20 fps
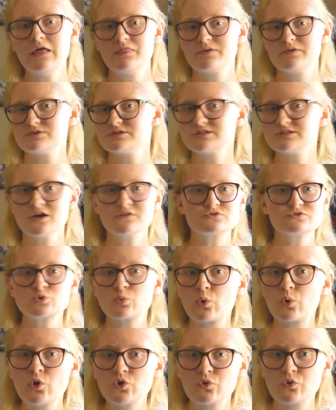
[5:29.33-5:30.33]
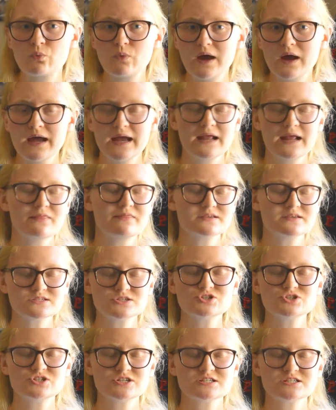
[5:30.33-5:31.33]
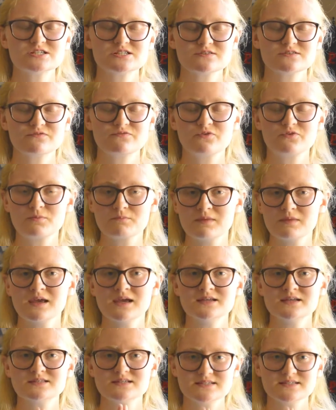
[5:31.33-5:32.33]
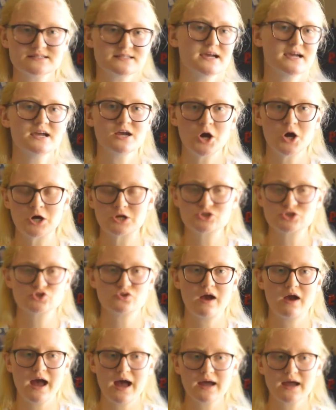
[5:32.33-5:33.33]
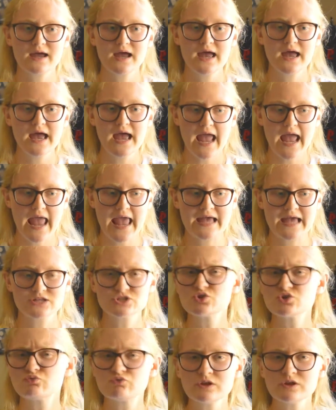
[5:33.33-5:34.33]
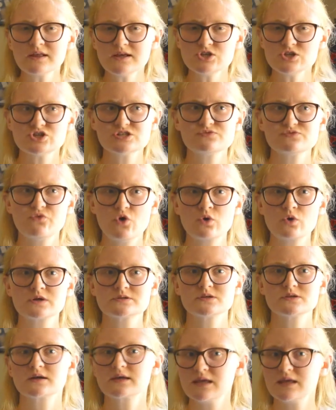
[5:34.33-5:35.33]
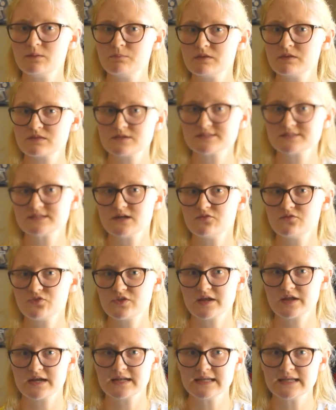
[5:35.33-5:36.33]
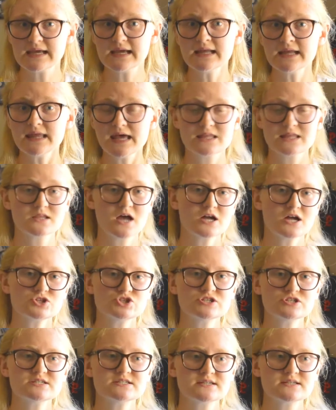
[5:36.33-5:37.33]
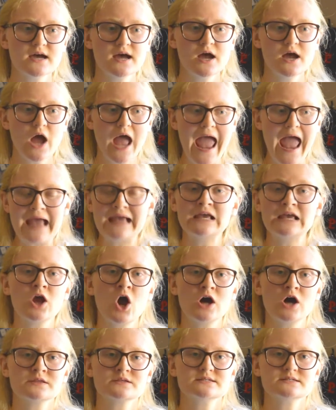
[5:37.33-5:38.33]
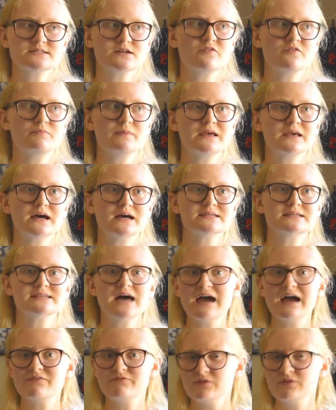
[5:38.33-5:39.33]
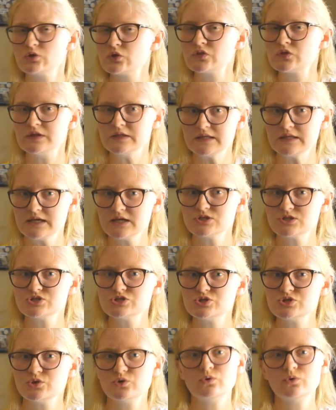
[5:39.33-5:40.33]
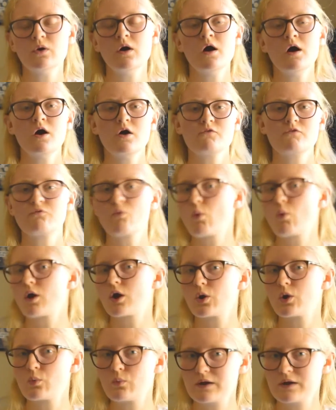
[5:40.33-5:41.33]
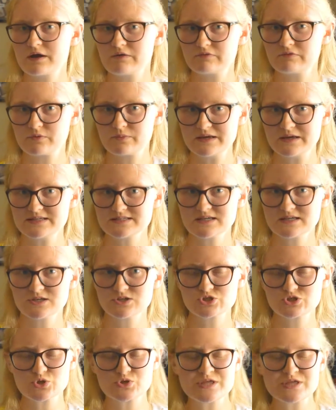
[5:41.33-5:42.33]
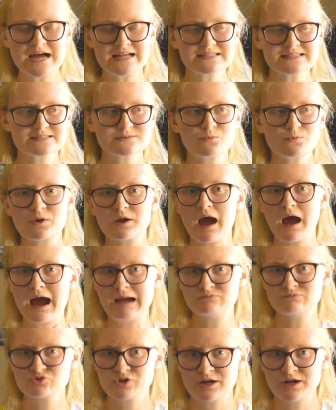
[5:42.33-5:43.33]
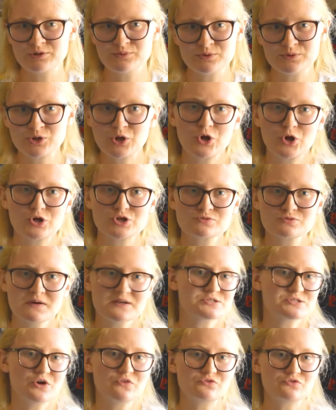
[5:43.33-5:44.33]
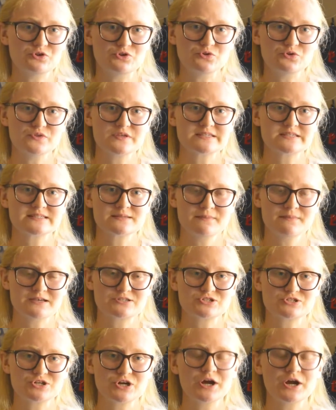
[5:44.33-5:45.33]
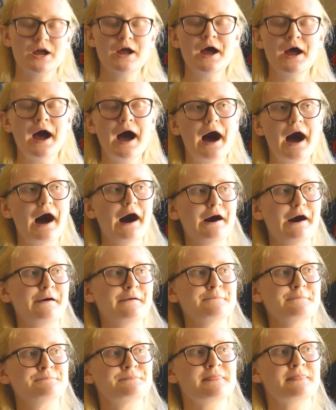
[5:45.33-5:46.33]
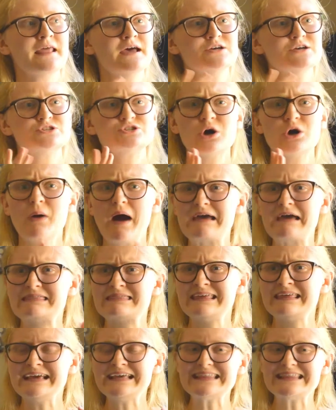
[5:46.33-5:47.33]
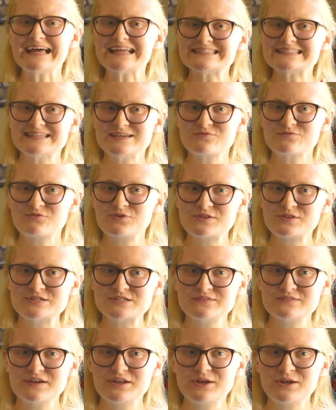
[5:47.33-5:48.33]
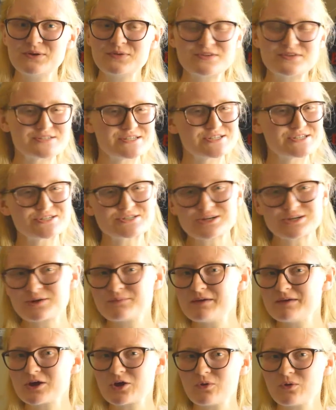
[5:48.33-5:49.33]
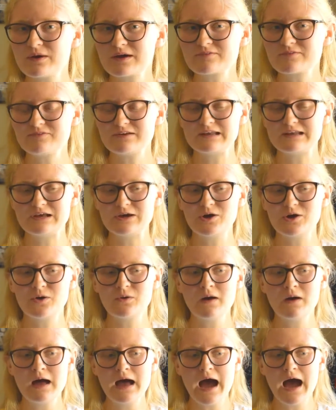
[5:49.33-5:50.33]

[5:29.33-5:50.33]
There's stuff swirled away. This is just for me to stay on track and to really just focus on keeping the stuff that I need and not just hanging on to stuff because I feel the need to for whatever reason. So that's what I'm trying to encourage myself to do this semester. So I think that's it for this video. This is just going to be a quick video.